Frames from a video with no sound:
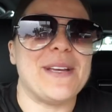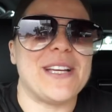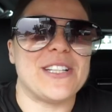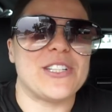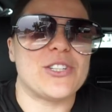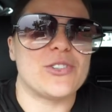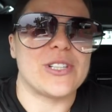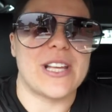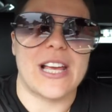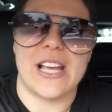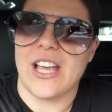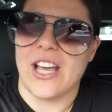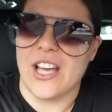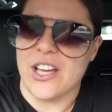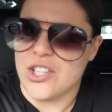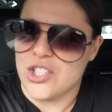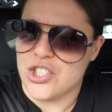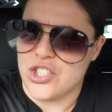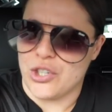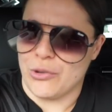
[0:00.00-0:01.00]
me and she was like,
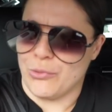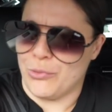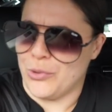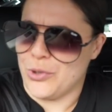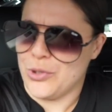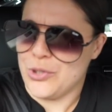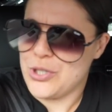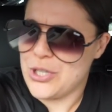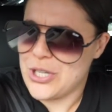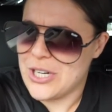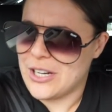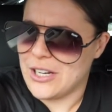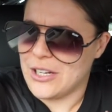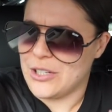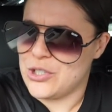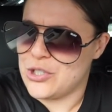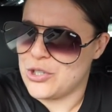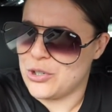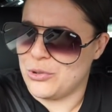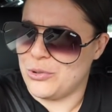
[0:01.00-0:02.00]

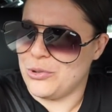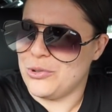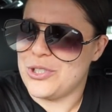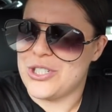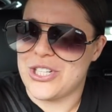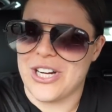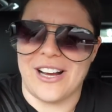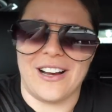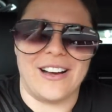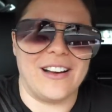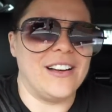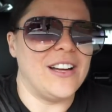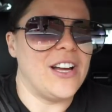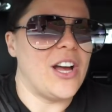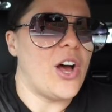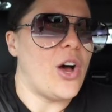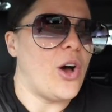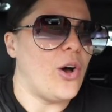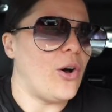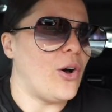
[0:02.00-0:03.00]
Jerusha, Jerusha.
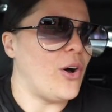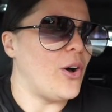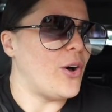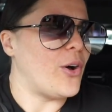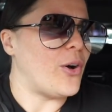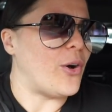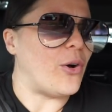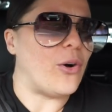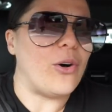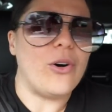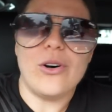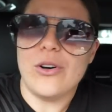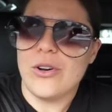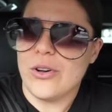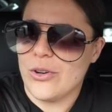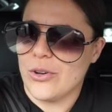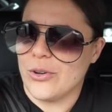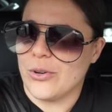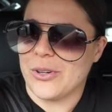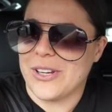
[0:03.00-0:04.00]

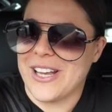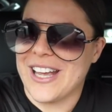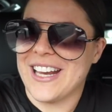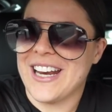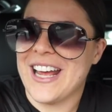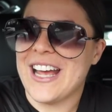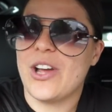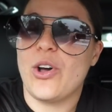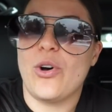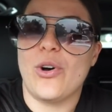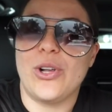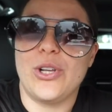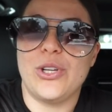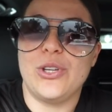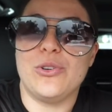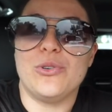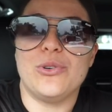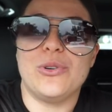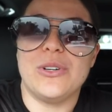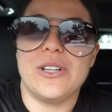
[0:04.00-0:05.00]
Oh, can I call
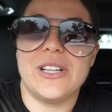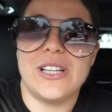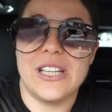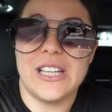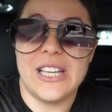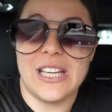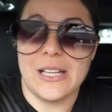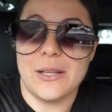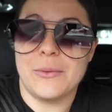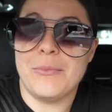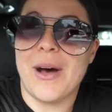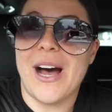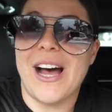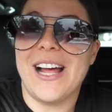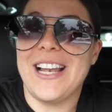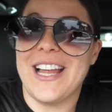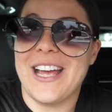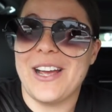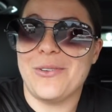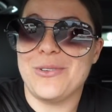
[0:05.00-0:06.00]
you? In
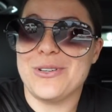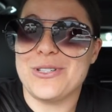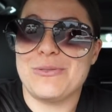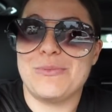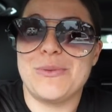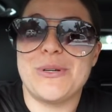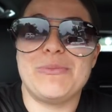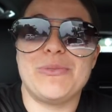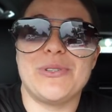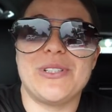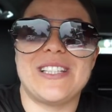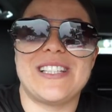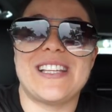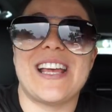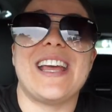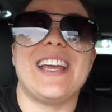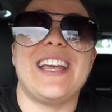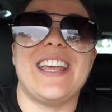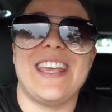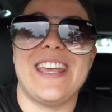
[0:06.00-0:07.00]
my language, we would
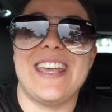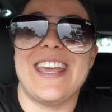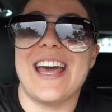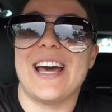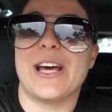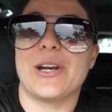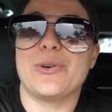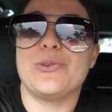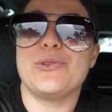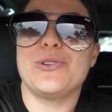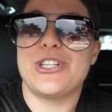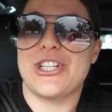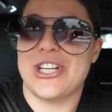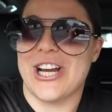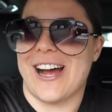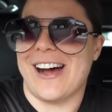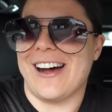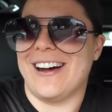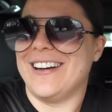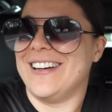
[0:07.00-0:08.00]
say
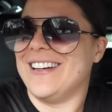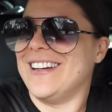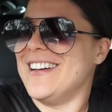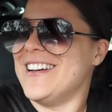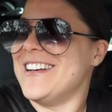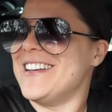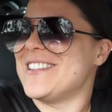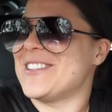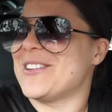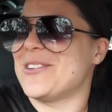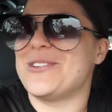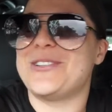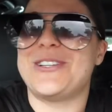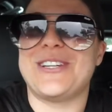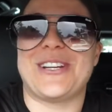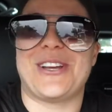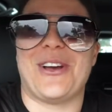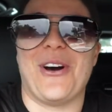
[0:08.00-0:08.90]
Yerusha. So she